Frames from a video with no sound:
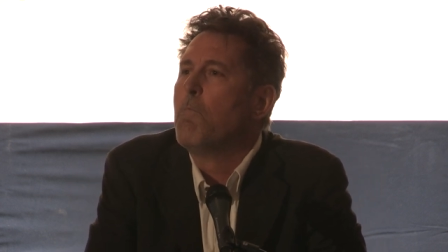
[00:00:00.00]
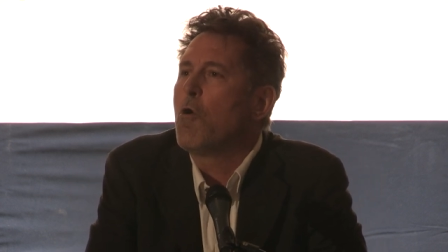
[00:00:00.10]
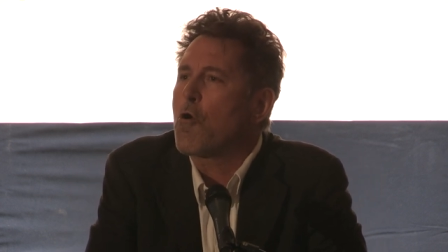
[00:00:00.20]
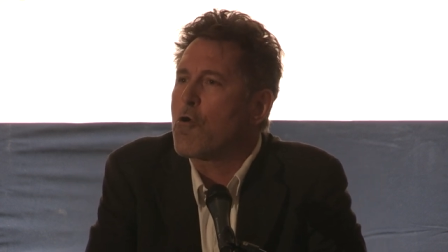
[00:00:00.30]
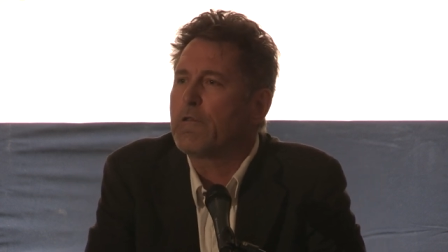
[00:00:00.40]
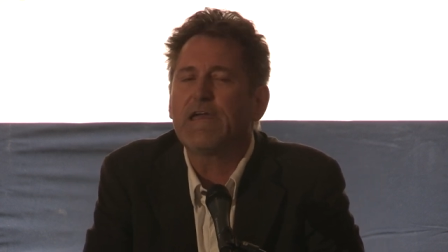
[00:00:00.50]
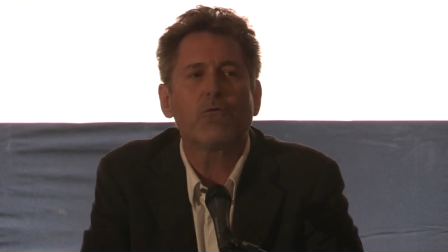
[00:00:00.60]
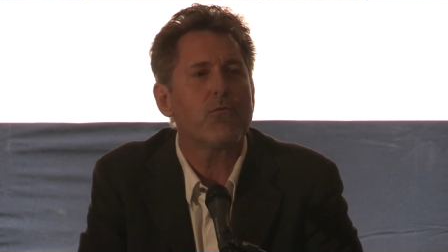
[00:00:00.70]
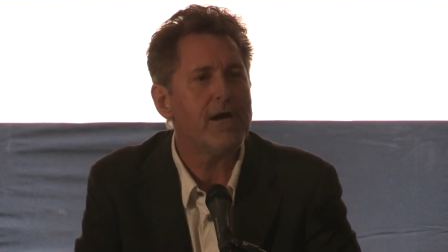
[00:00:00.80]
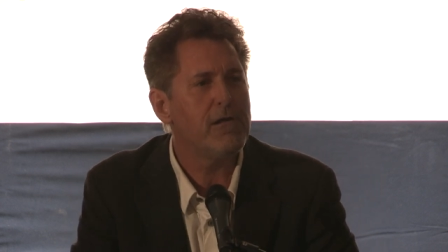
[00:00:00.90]
morally
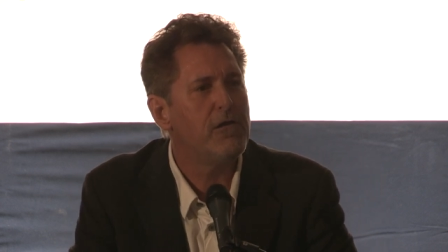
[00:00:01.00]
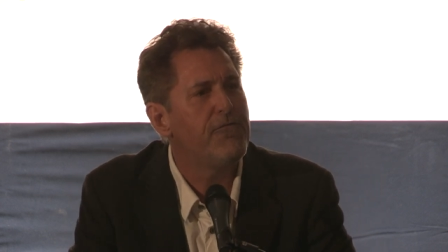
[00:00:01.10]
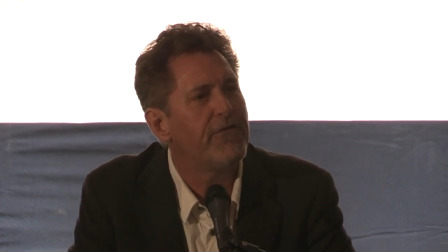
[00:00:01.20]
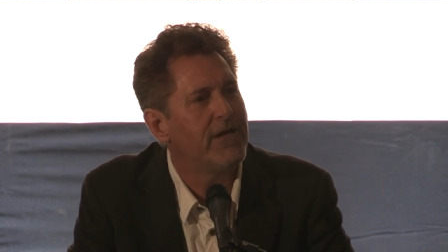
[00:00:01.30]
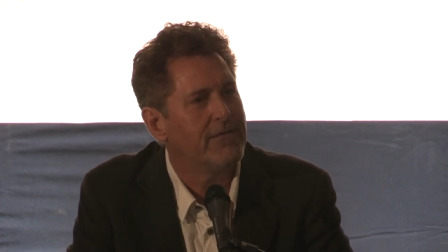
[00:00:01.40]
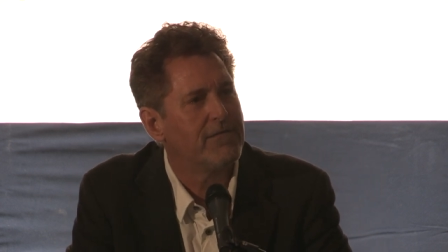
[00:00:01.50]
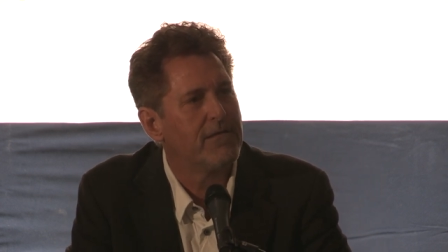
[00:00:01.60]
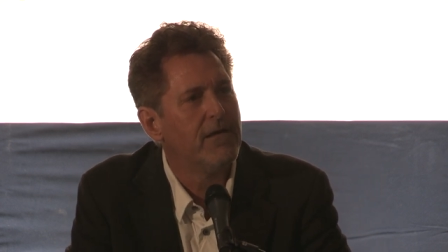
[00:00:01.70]
relevant.